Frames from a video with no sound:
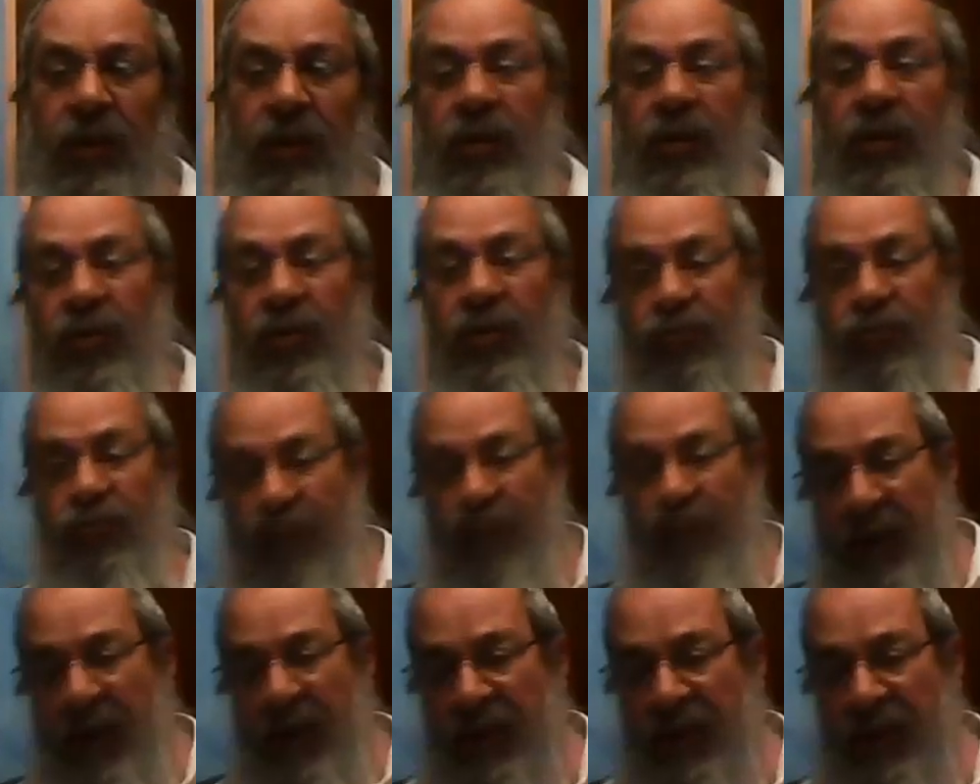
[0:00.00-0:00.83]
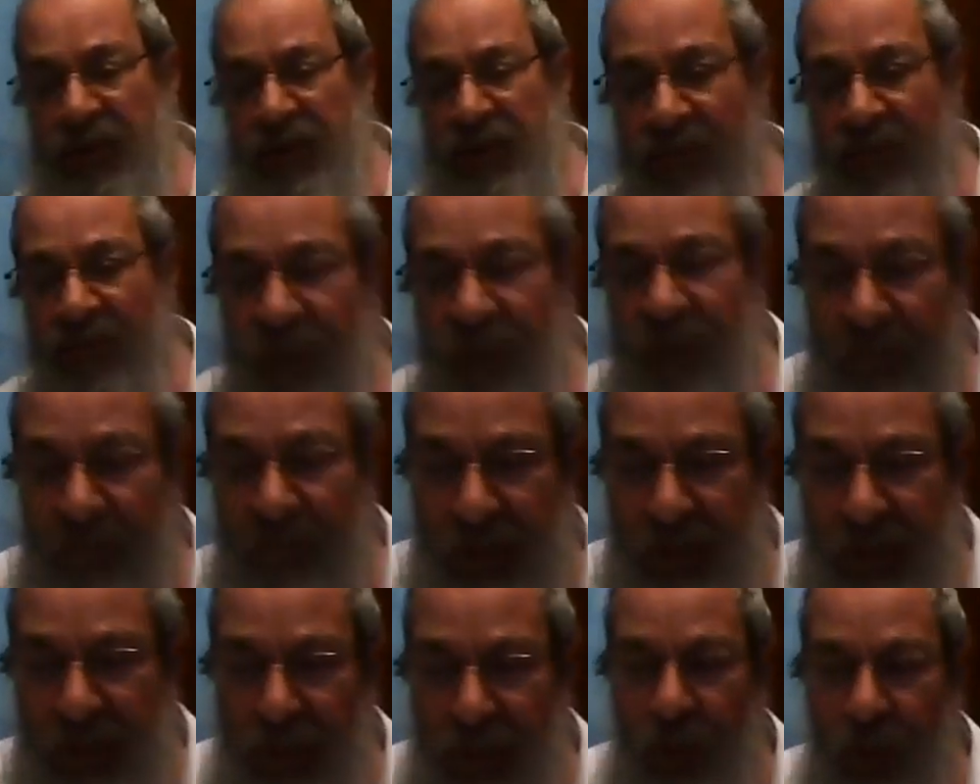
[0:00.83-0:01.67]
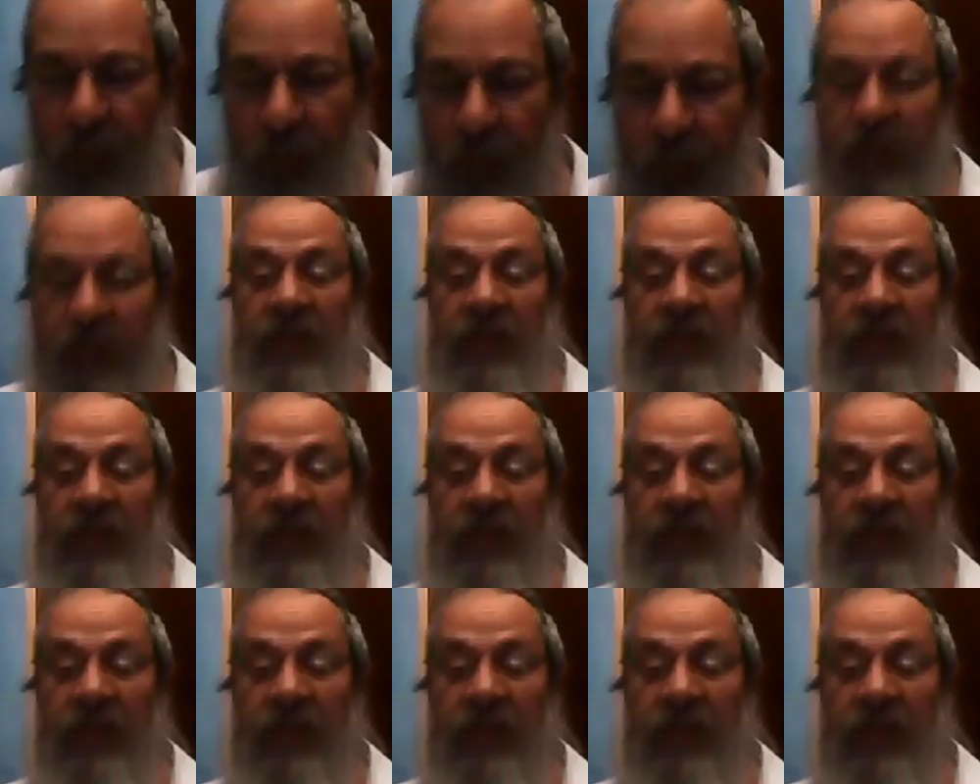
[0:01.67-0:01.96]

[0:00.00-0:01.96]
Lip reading: The greatest of them is called the